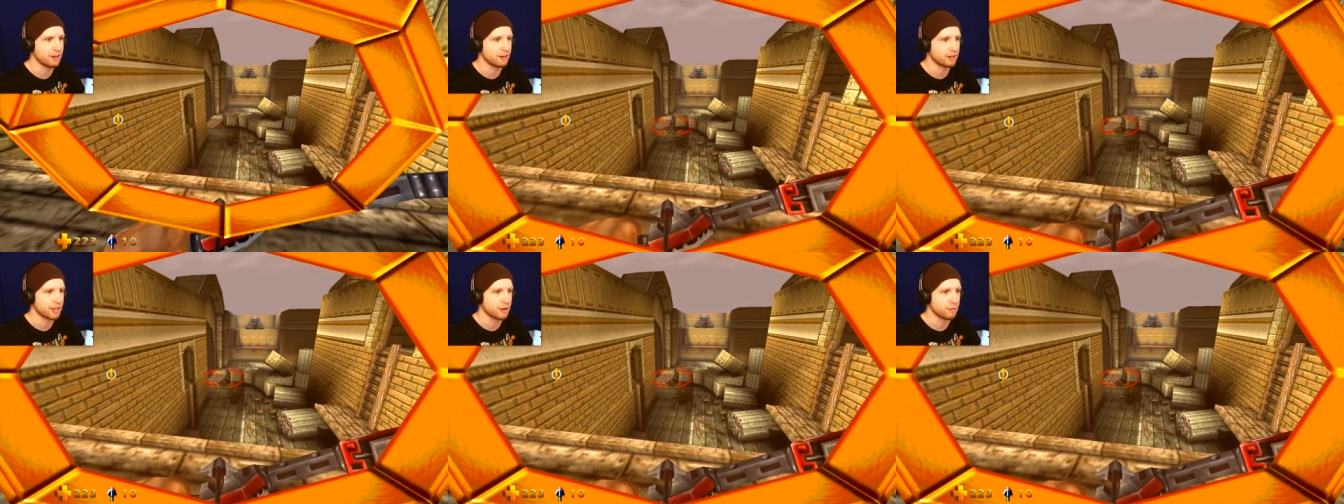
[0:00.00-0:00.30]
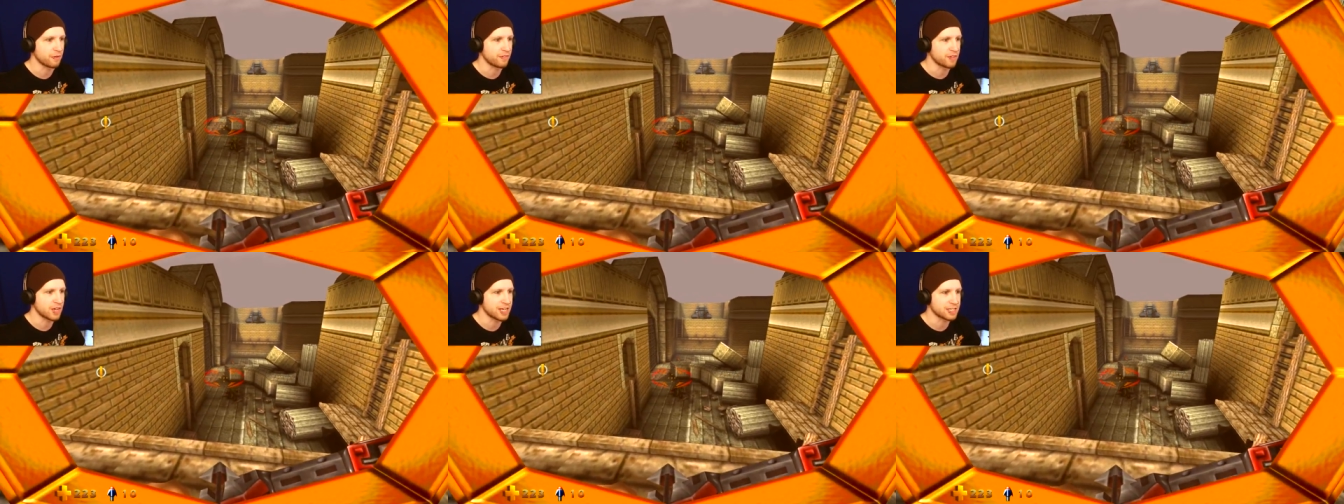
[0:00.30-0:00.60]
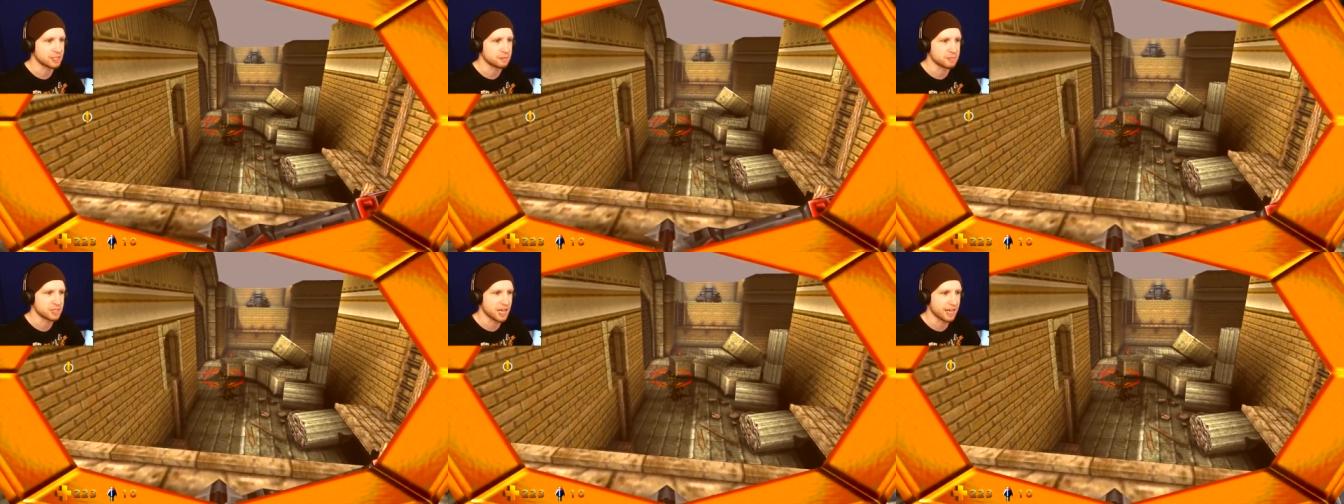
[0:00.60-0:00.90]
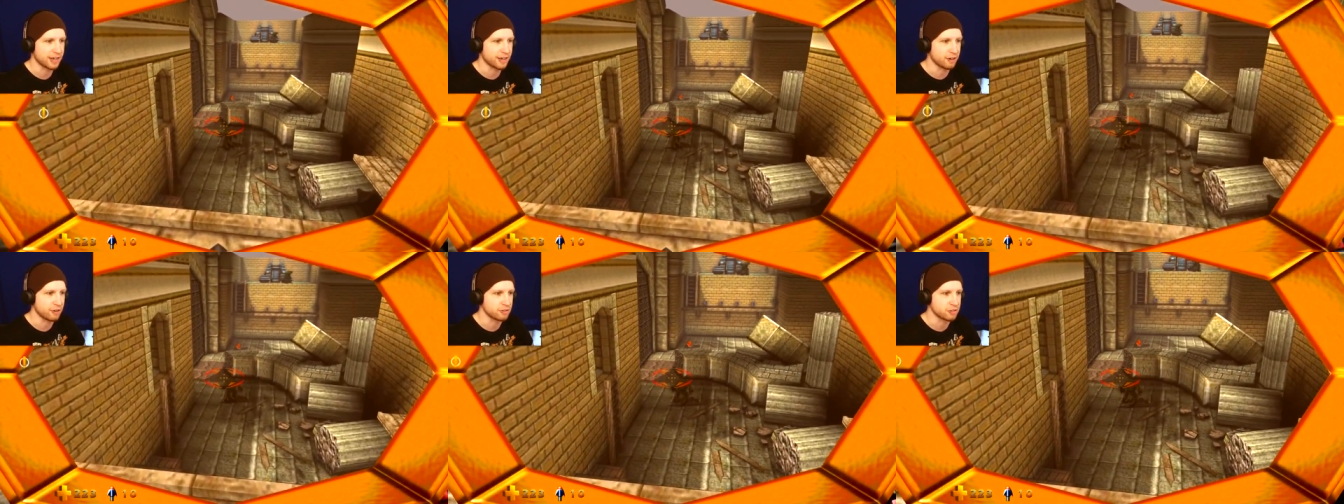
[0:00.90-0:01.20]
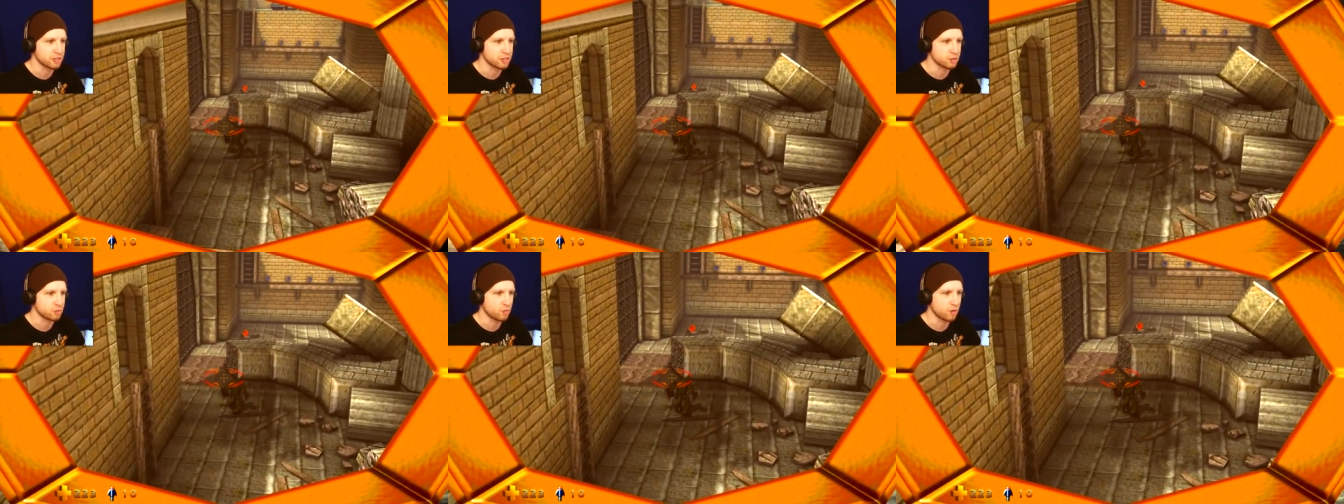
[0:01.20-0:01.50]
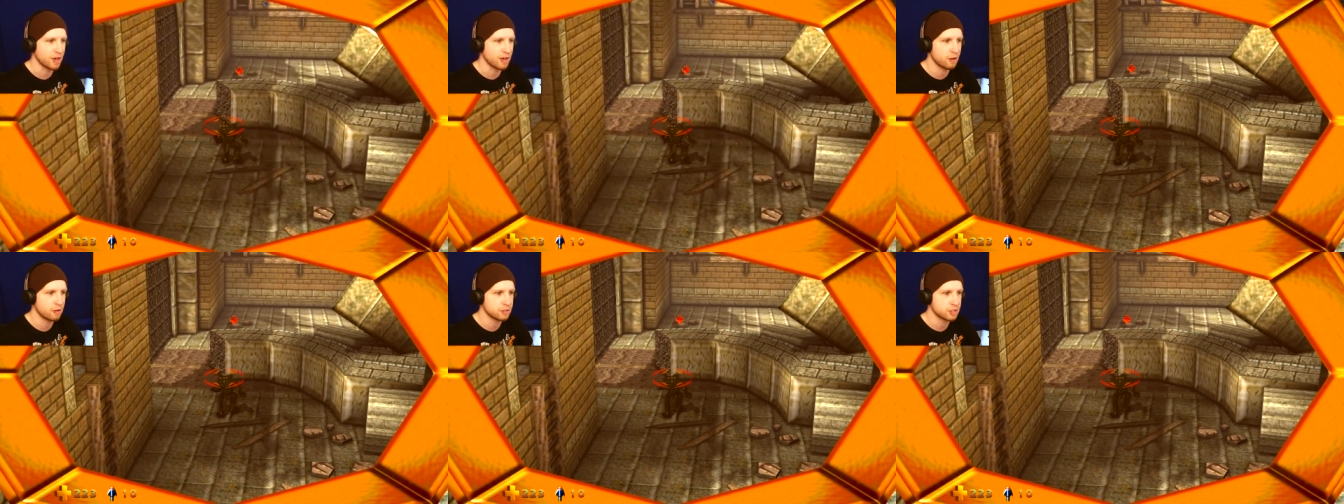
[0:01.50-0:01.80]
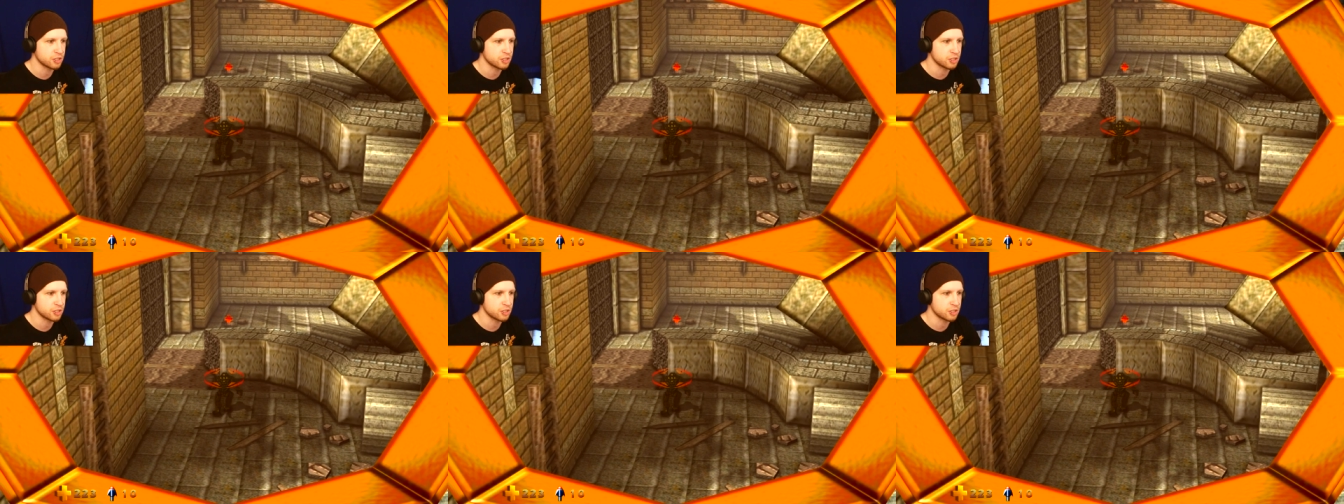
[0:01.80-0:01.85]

Okay, we've got some tech arrows as well,